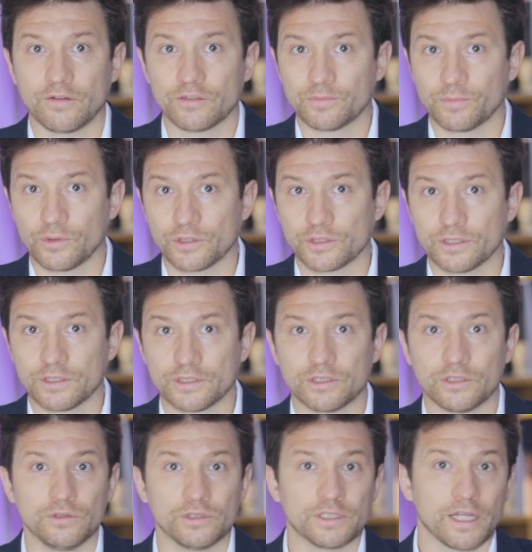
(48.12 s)

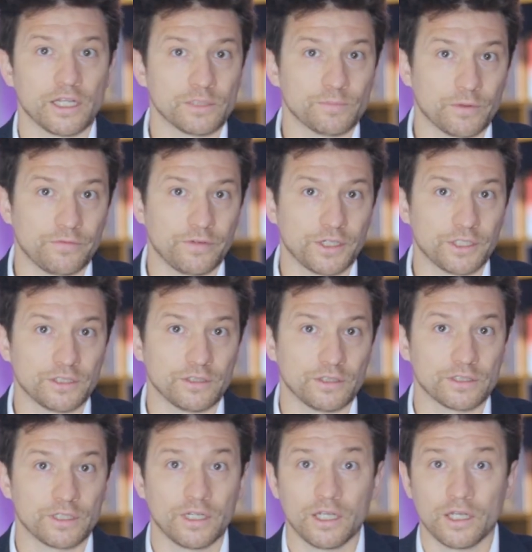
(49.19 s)
draftspersons to sales
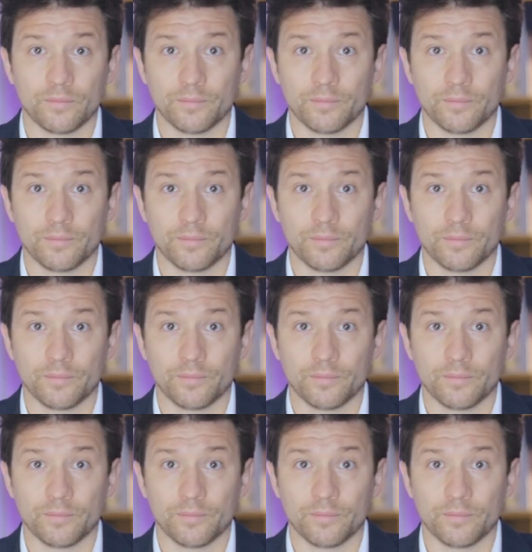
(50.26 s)
professionals,